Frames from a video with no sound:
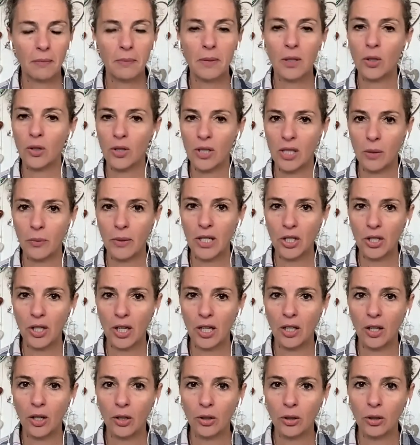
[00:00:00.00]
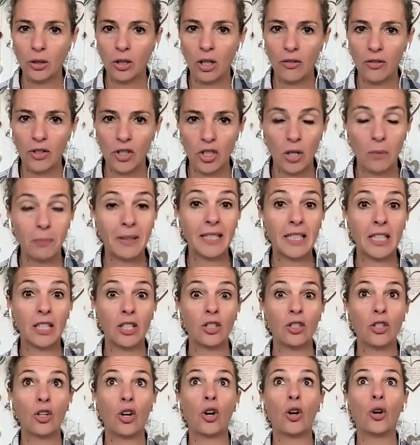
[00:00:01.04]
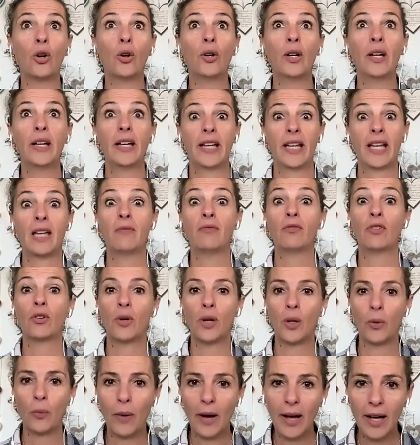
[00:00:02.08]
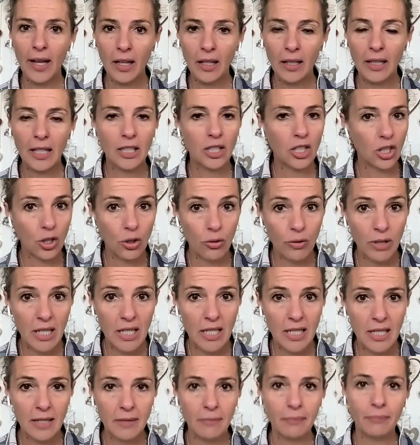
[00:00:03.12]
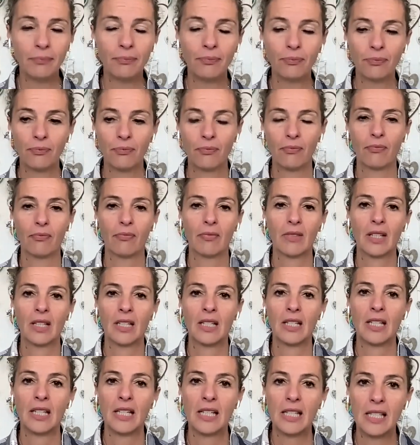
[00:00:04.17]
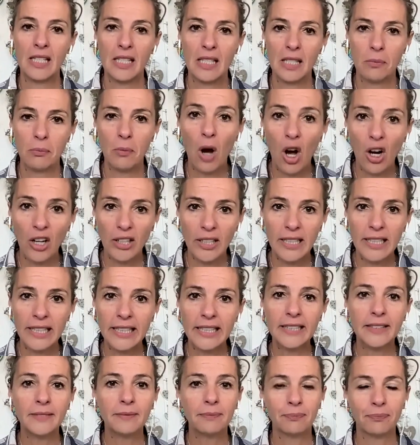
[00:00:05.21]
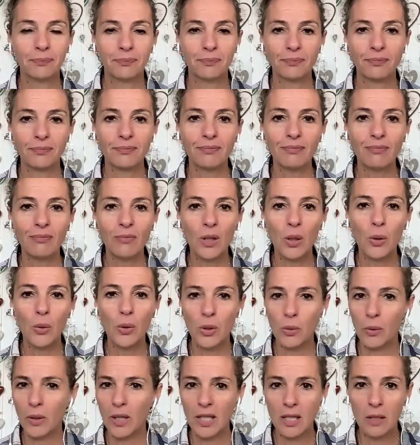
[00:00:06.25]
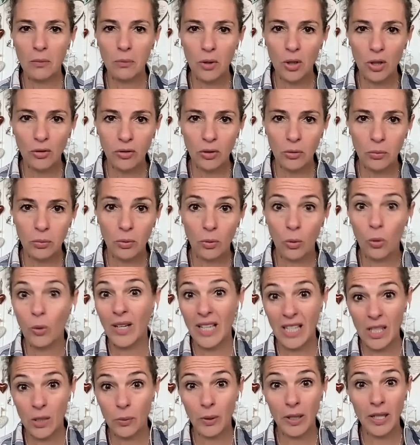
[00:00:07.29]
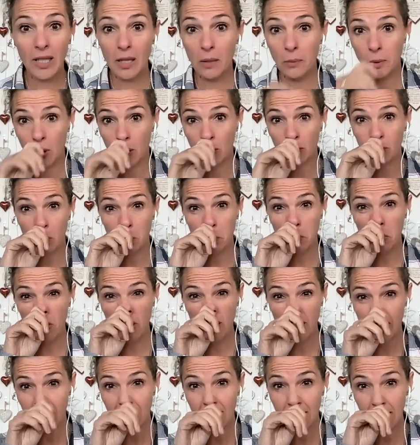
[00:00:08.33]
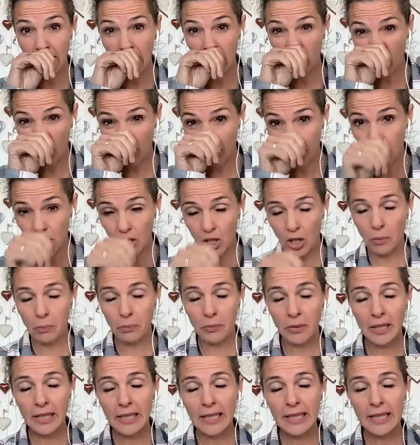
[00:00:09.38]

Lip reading: because he went to our local coffee shop. I didn't know him very well. I just greet him. His partner was one of the beautiful, or is one of the beautiful baristas at our coffee shop.